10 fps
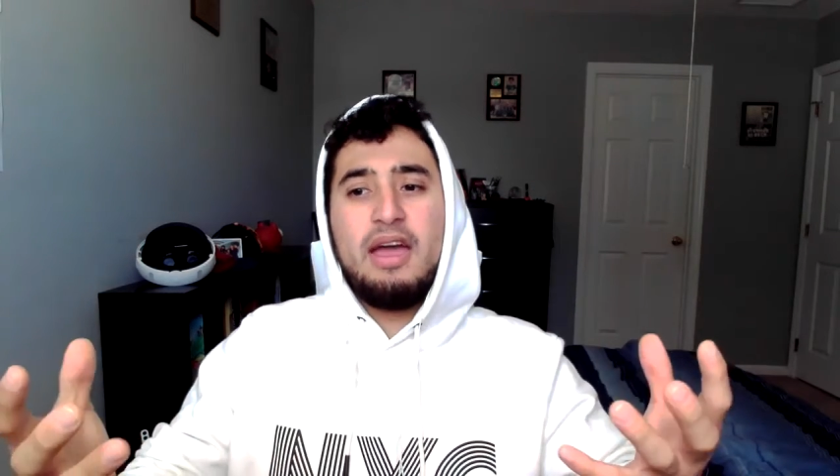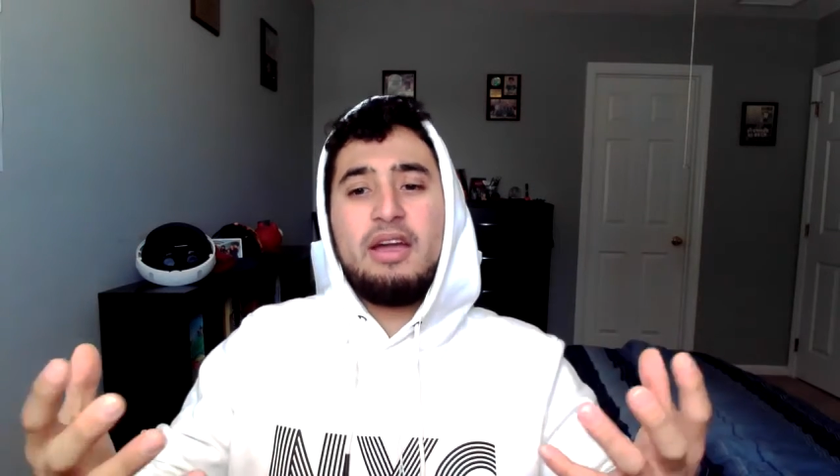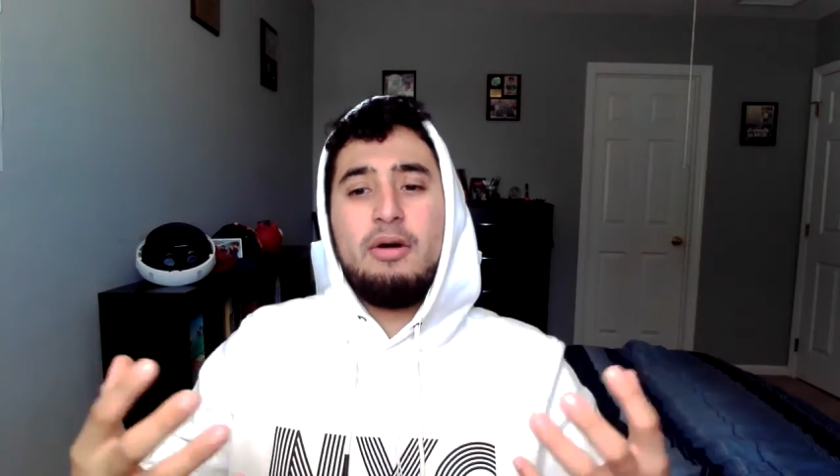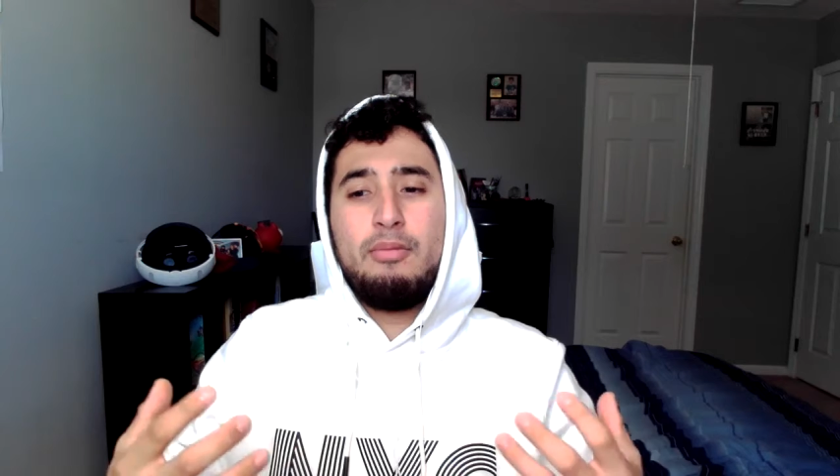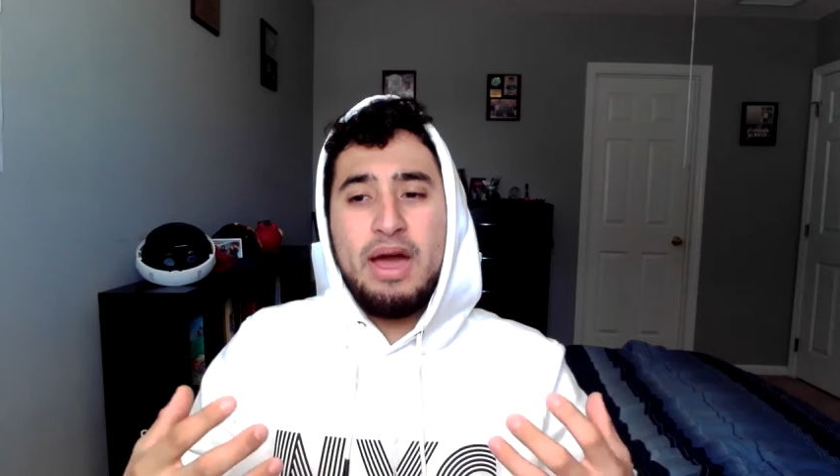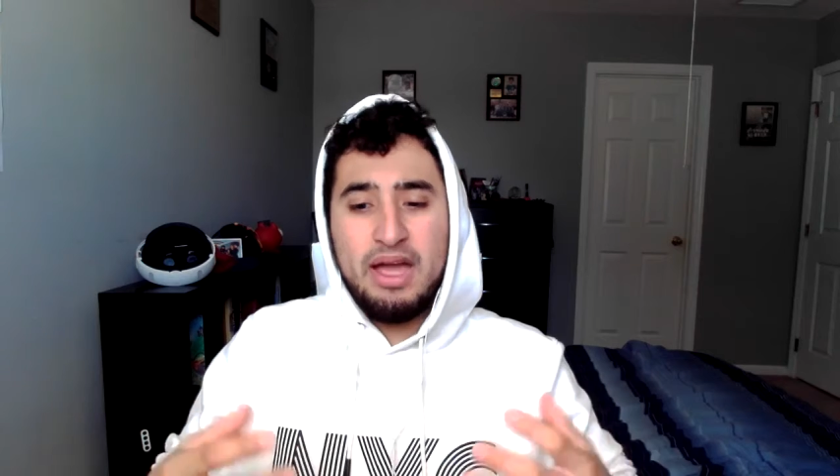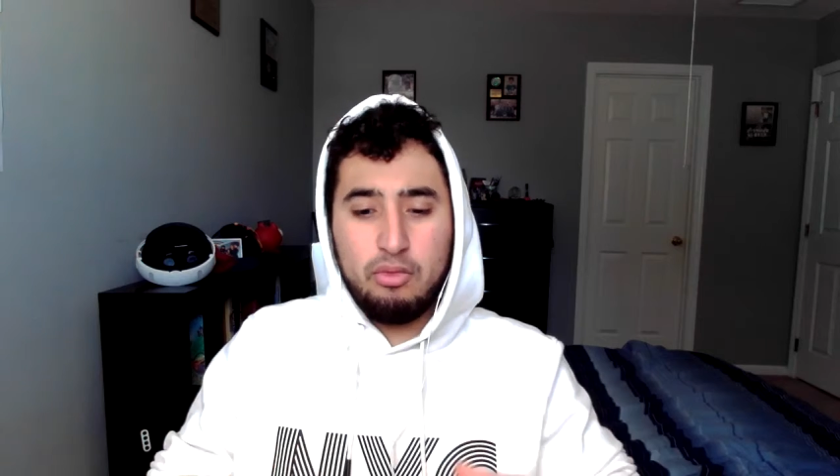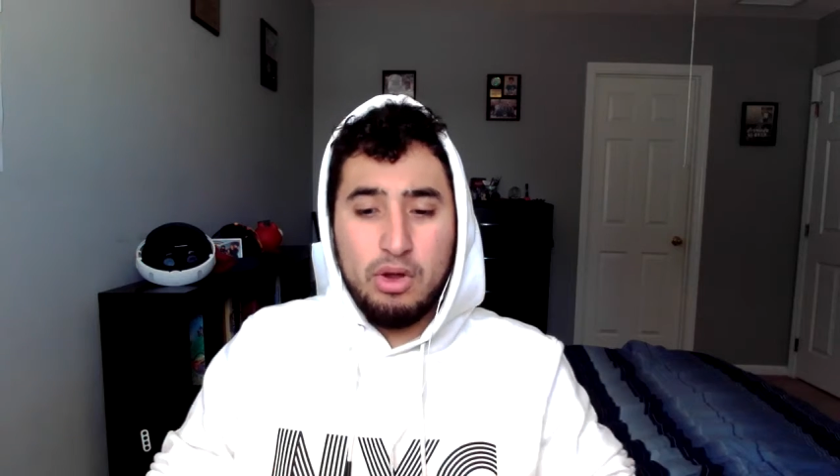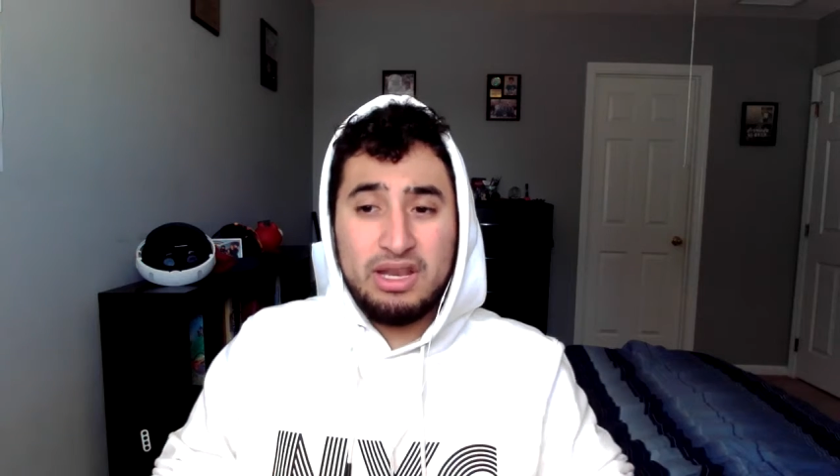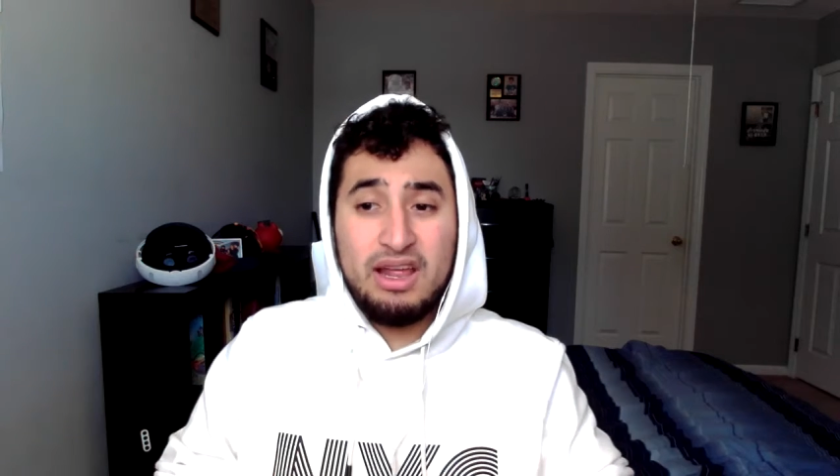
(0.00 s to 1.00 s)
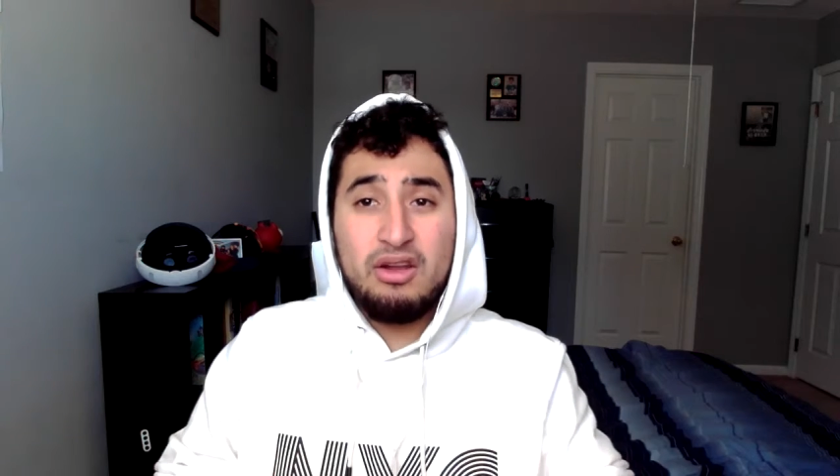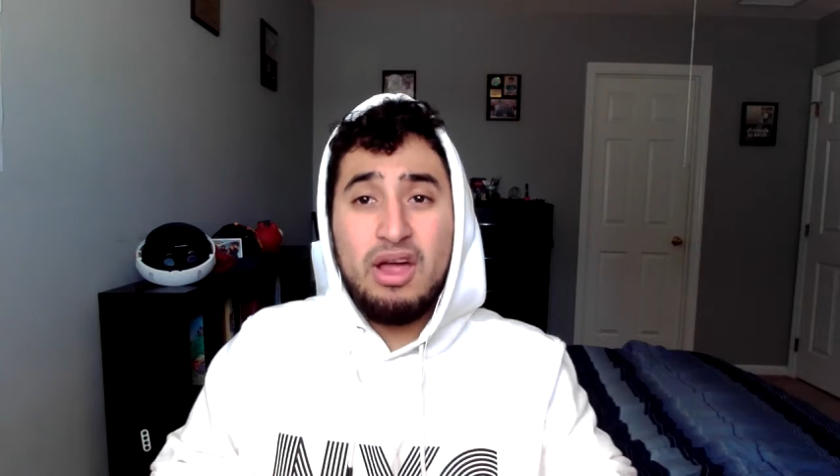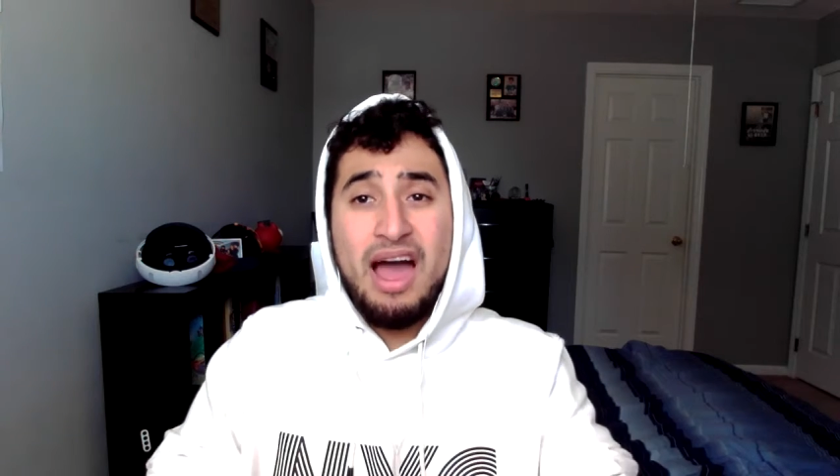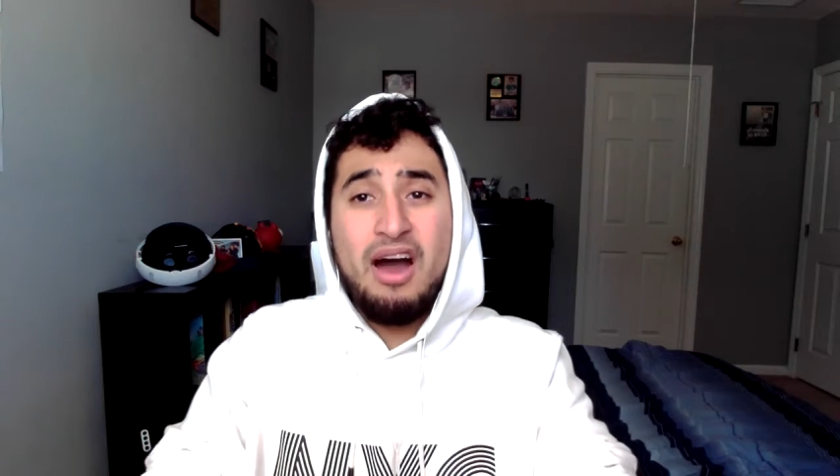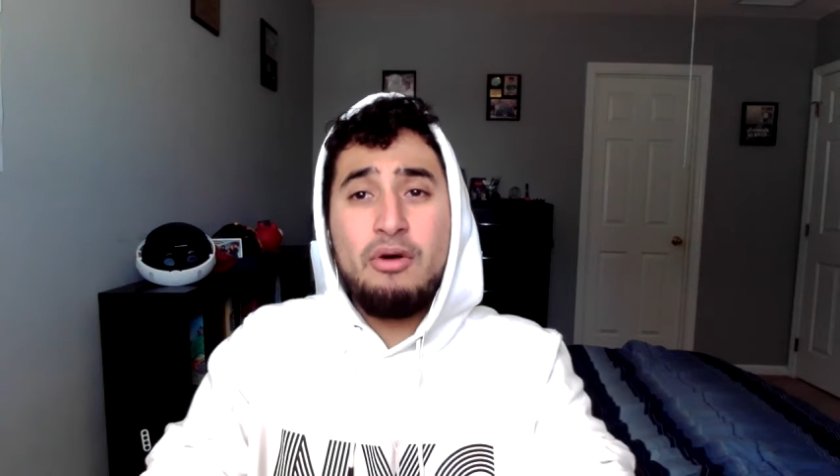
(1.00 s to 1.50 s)
Come back, write down
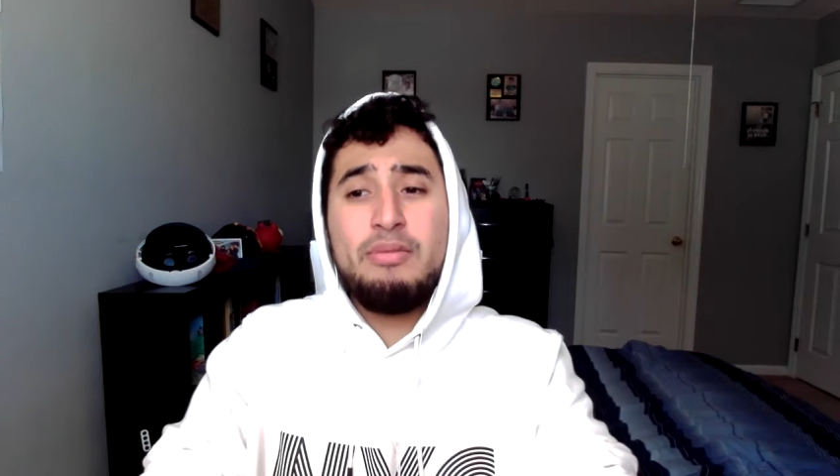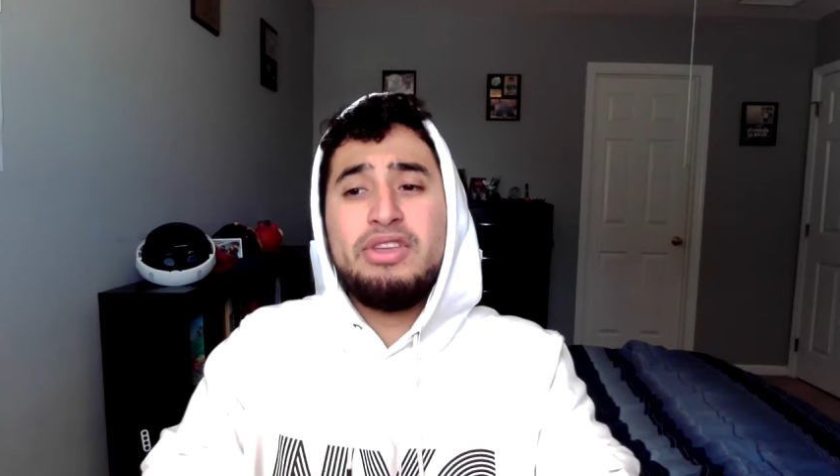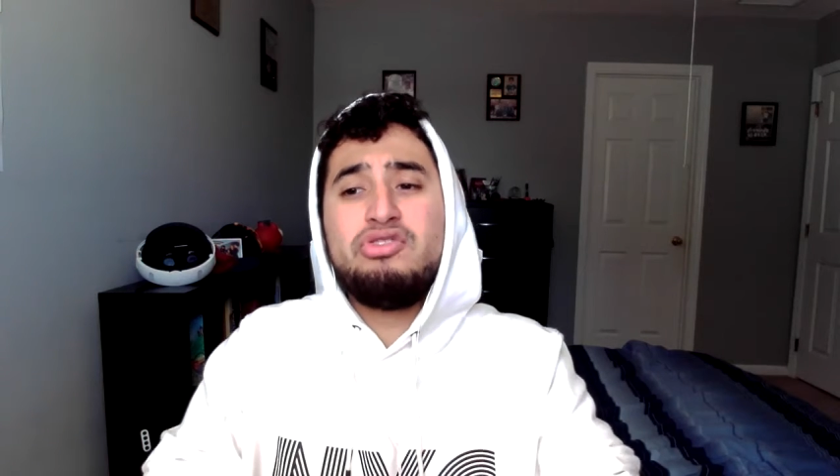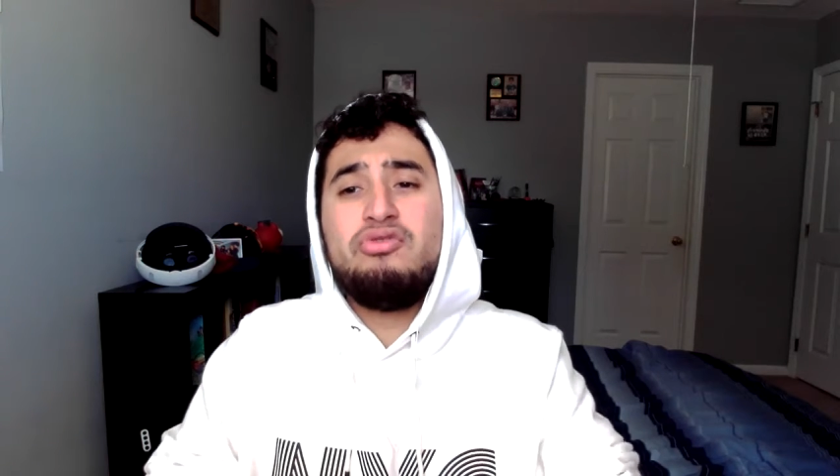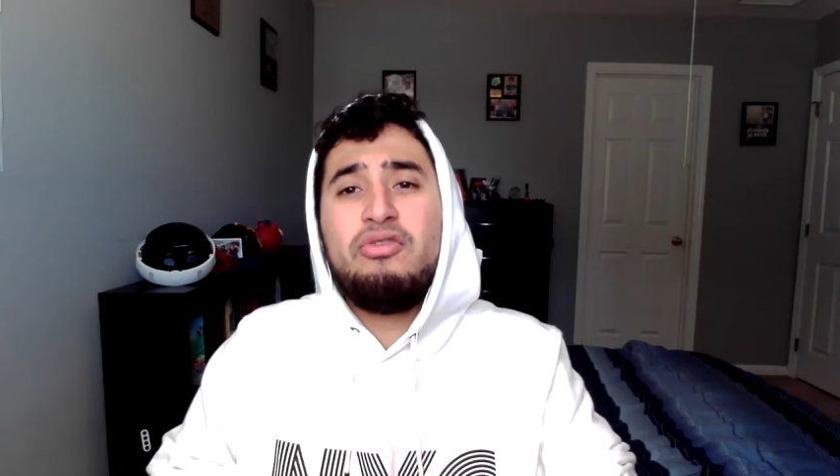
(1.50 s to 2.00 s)
how it made you